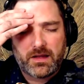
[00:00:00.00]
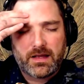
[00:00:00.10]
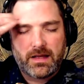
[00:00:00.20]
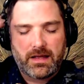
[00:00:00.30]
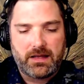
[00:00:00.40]

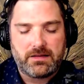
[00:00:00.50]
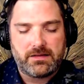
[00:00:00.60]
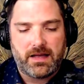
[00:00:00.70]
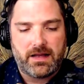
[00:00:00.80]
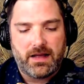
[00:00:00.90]
he
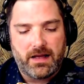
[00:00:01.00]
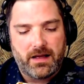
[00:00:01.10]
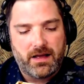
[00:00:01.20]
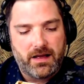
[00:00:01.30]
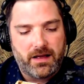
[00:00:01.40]
said,
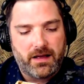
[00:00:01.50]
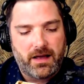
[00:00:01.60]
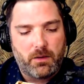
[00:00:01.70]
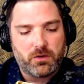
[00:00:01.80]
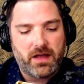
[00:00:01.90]
I
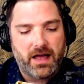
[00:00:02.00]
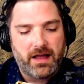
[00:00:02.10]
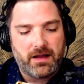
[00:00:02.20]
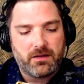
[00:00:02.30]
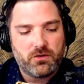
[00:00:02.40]
will
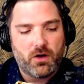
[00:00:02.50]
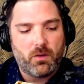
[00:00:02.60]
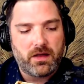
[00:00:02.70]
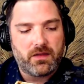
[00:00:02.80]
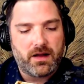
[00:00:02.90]
die
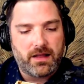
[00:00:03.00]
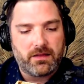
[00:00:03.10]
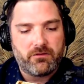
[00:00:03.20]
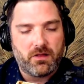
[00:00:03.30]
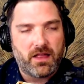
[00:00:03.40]
knowing that I
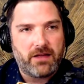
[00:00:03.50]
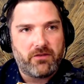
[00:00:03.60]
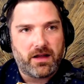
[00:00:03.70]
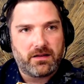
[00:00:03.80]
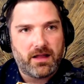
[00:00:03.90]
lived the life I
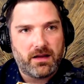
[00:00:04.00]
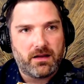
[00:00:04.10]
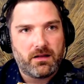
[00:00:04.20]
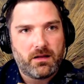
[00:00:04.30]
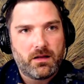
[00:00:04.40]
intended.
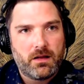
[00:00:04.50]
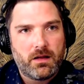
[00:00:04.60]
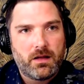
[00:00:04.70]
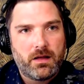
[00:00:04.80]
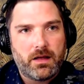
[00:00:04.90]

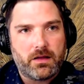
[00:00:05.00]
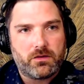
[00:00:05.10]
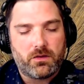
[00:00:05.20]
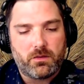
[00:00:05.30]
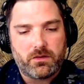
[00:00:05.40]
And so
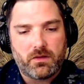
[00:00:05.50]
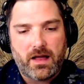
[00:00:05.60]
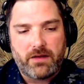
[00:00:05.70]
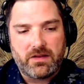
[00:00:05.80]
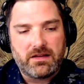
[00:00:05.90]
there was a lot
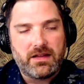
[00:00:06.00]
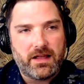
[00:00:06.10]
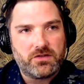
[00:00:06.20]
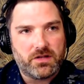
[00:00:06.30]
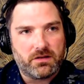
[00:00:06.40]
of
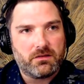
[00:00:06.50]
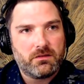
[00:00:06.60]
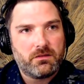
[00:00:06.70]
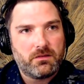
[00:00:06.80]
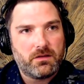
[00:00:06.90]
intention
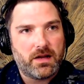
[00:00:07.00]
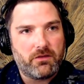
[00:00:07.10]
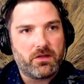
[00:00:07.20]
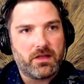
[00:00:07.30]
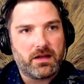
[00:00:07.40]
in
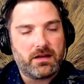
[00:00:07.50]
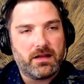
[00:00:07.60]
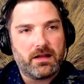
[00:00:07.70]
everything he did.